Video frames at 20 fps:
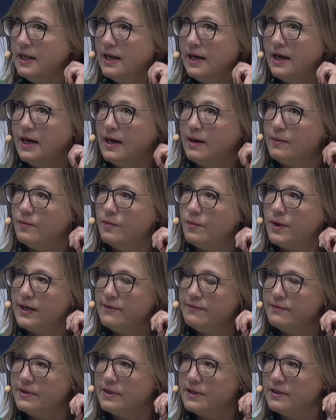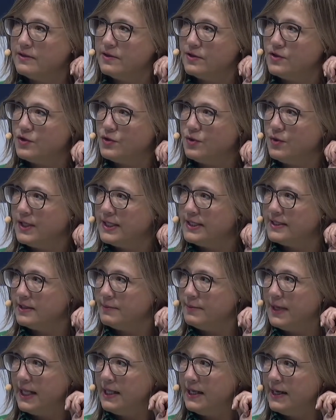One of the joys in
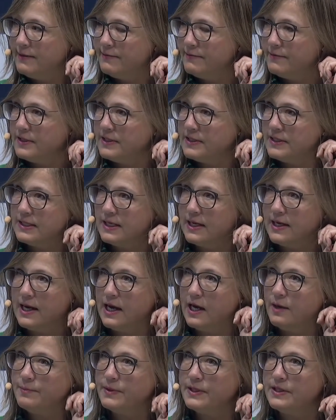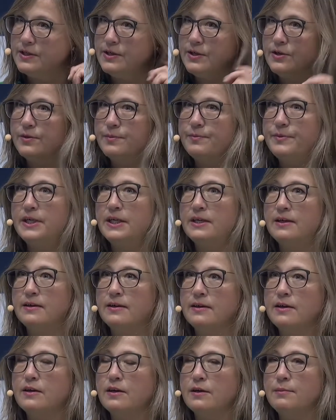my life is helping the European
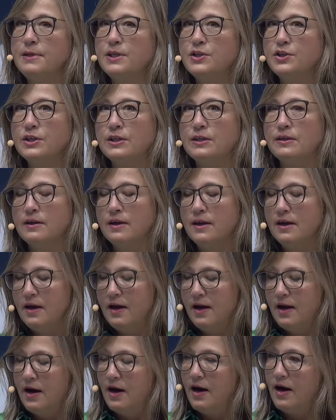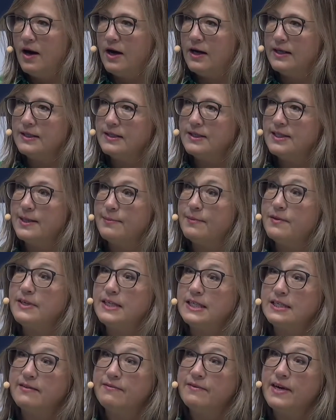Commission on some of
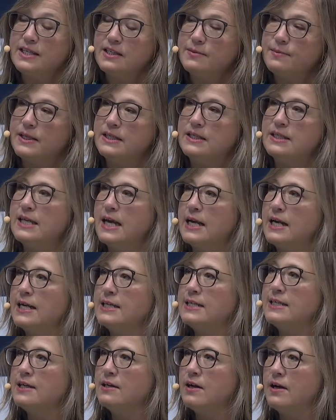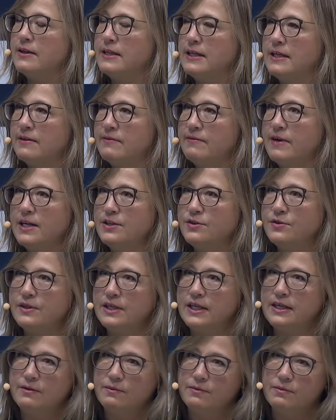these investments, and I sit on the
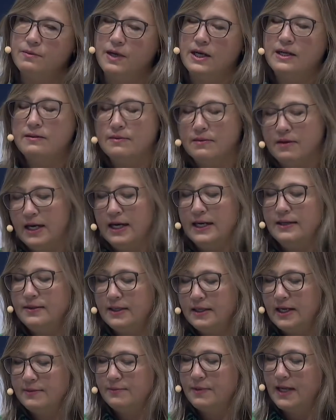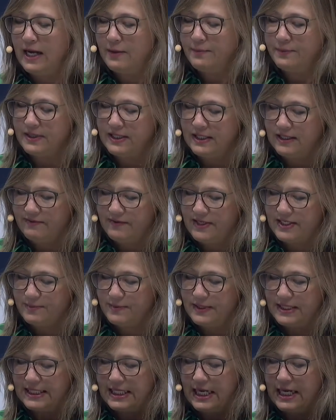advisory, I help the
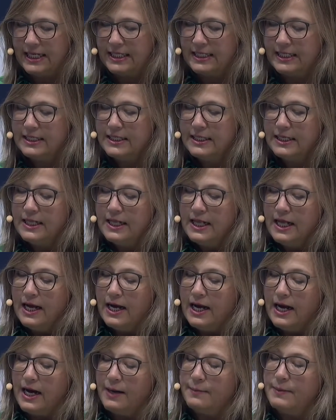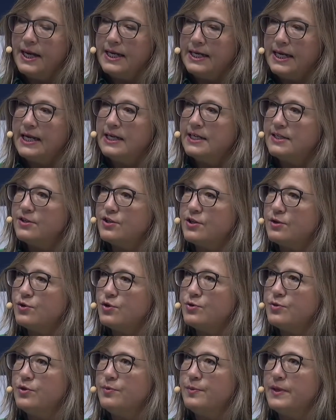investment side. And it's so
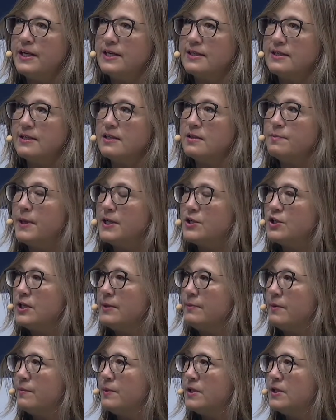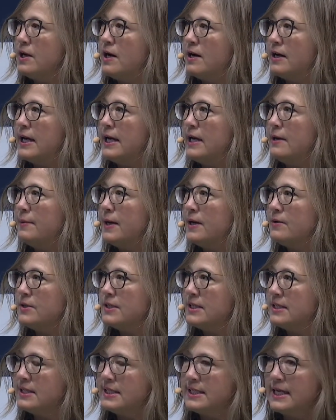true, because especially when we're talking about
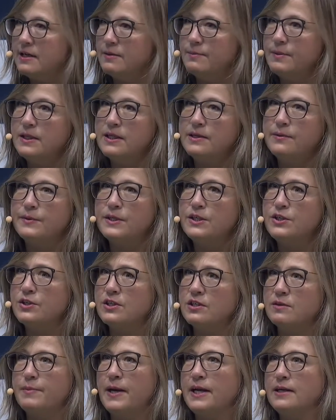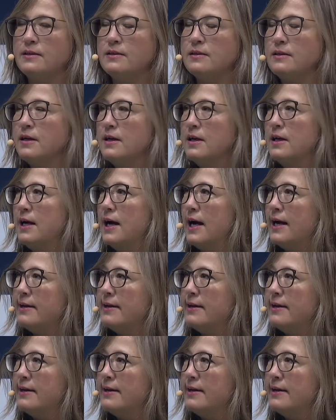sustainability, we just spent, I